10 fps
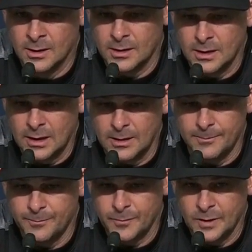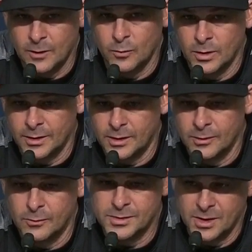Um, you know, really
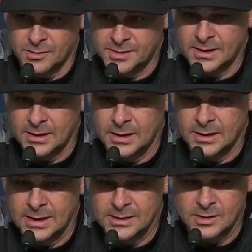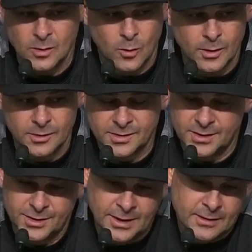good results against the Orioles
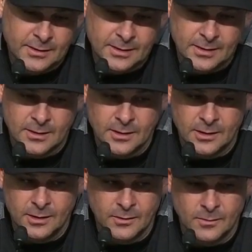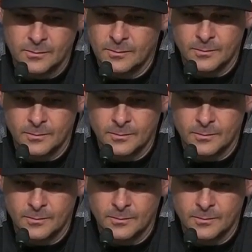this year, and you know,